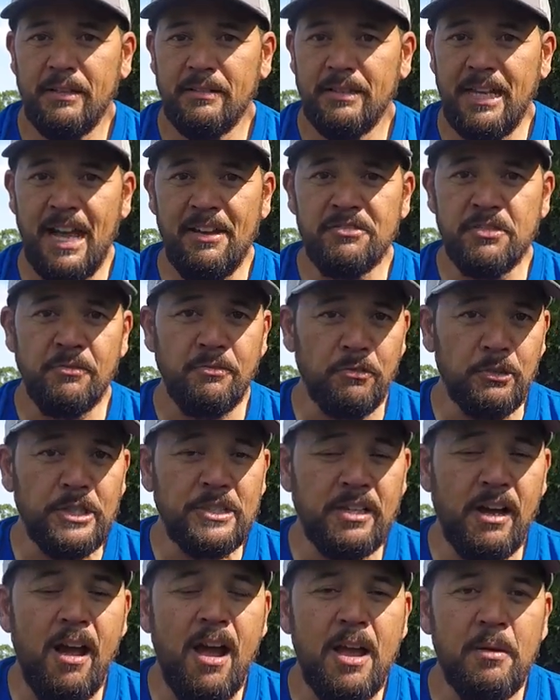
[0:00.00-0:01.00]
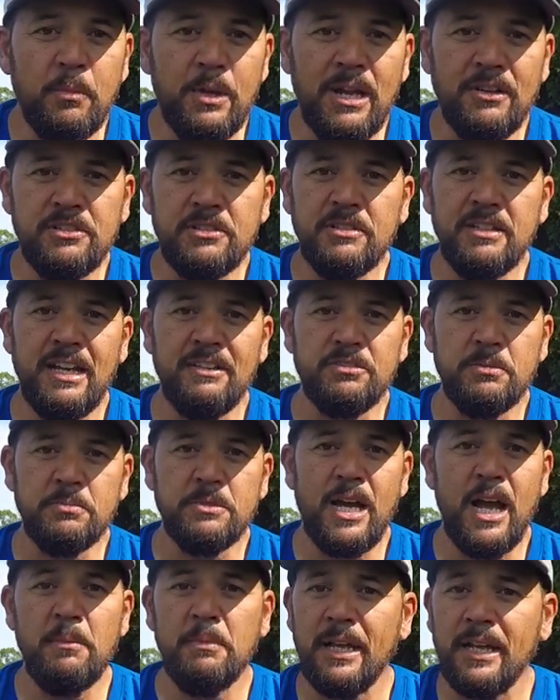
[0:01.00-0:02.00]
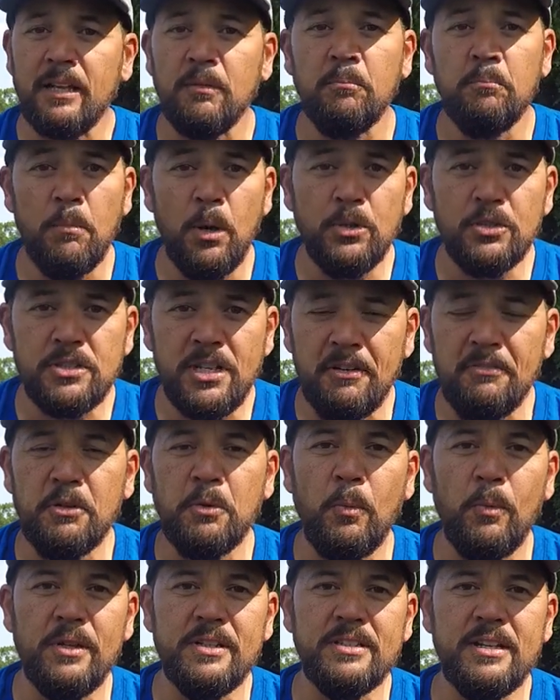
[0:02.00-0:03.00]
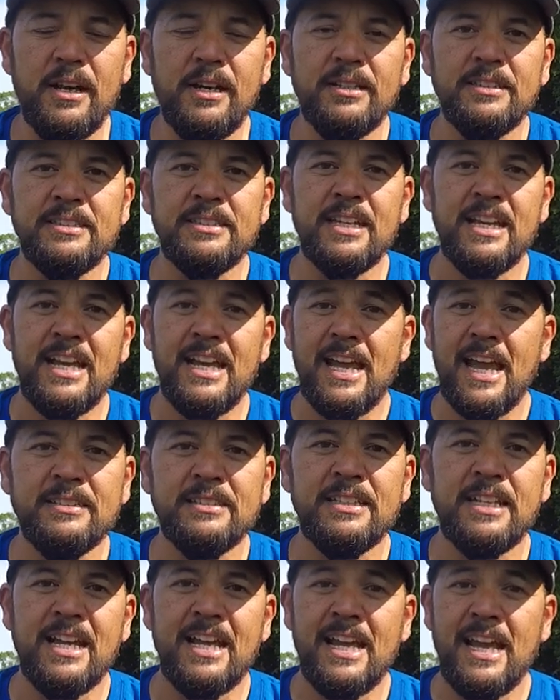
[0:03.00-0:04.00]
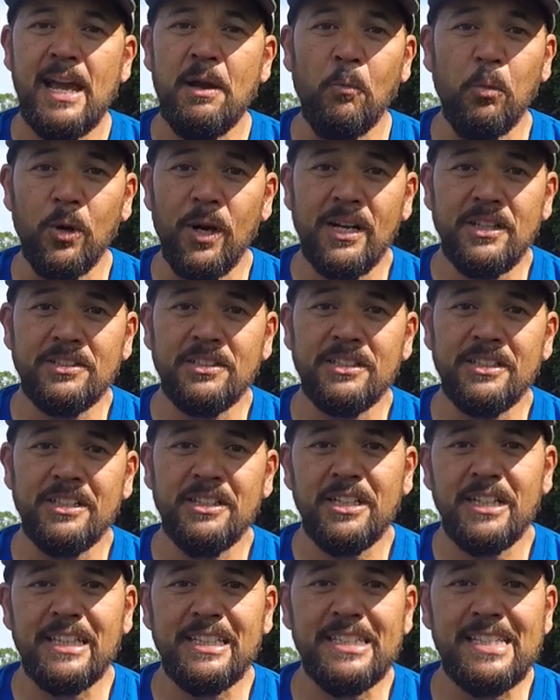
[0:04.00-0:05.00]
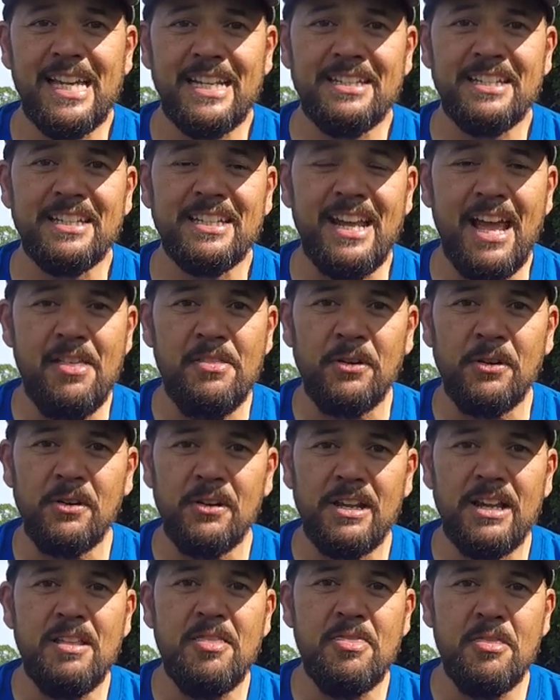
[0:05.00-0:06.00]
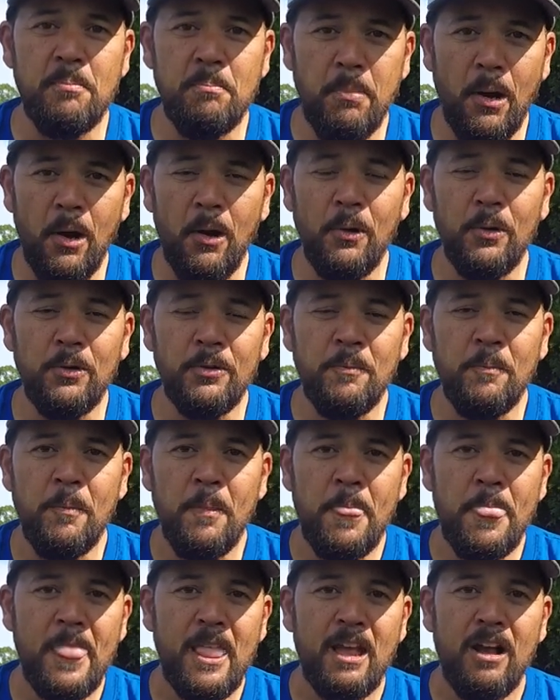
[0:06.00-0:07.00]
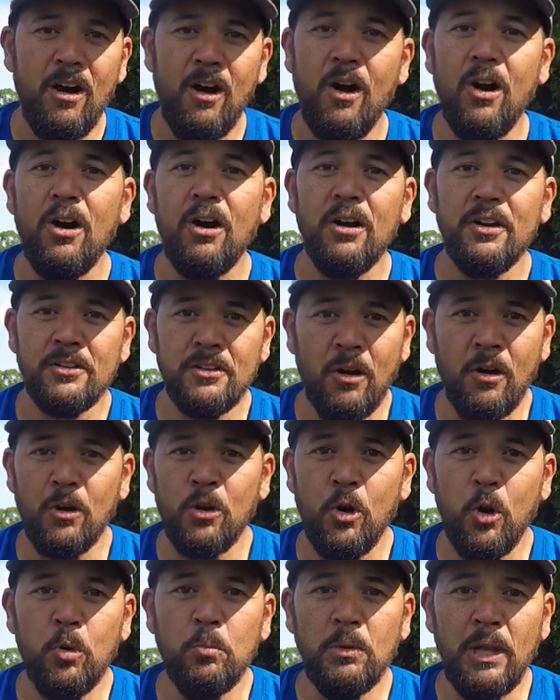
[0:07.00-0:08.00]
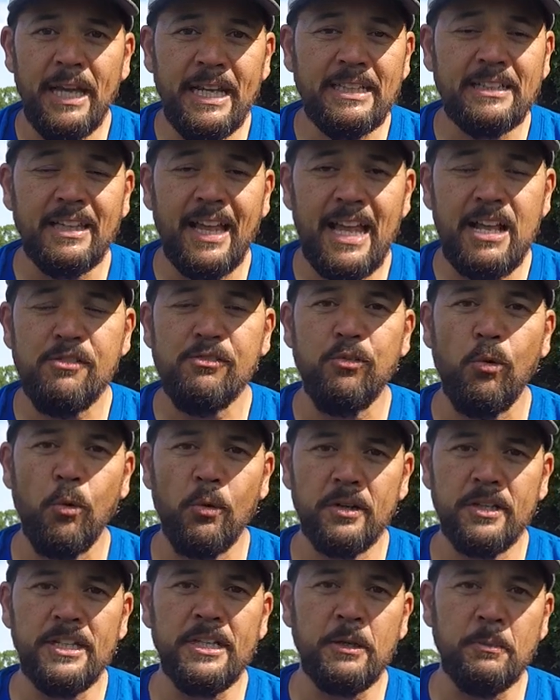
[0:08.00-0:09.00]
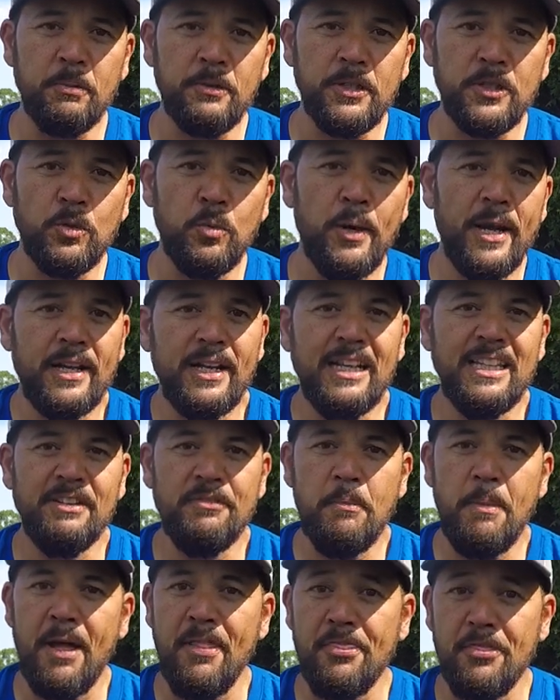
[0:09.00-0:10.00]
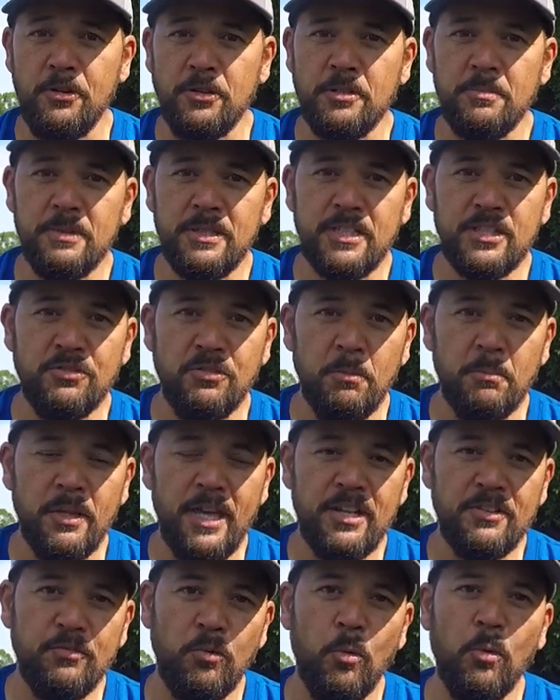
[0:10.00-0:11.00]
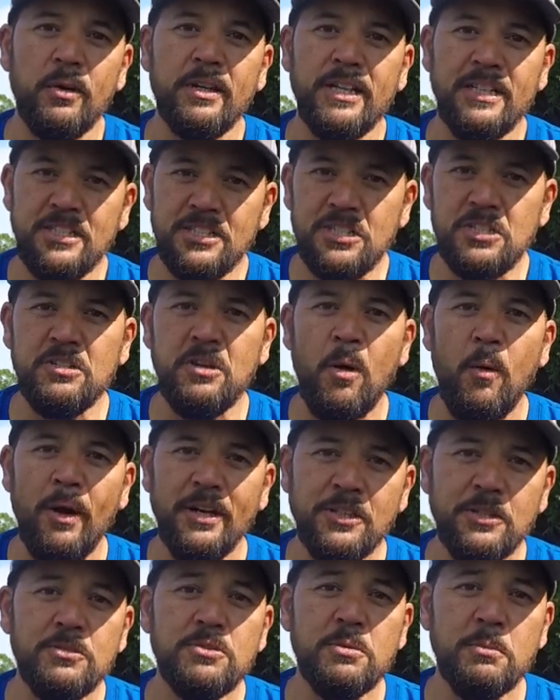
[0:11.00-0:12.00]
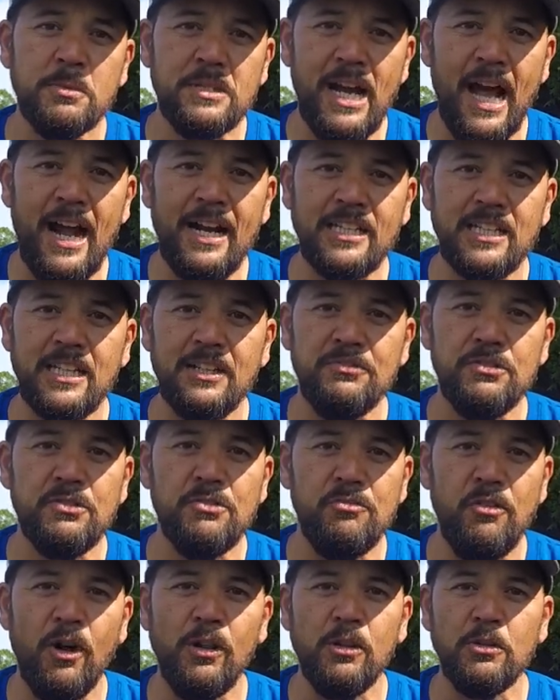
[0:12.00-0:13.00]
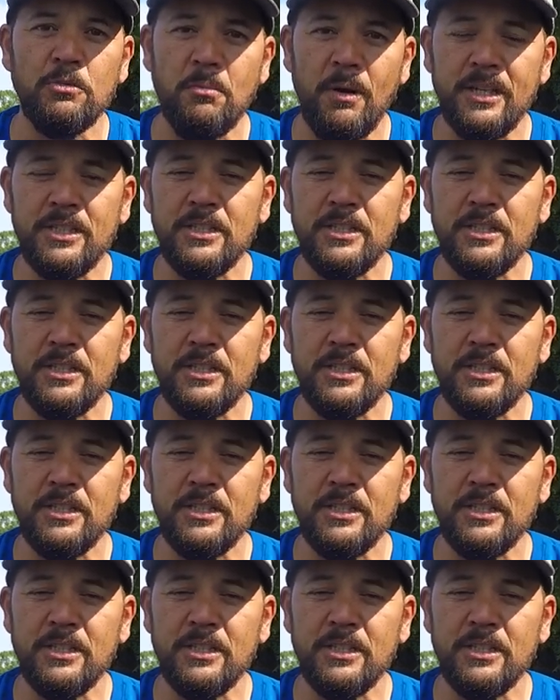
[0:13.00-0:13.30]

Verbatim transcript: have some free time. We actually have some time like most everyone does. And we're actually going to get together in the boat on our home lake, Lake Fork, here pretty quick. I live about thirty minutes from Lake Fork, and as you know, I do some guiding if you followed my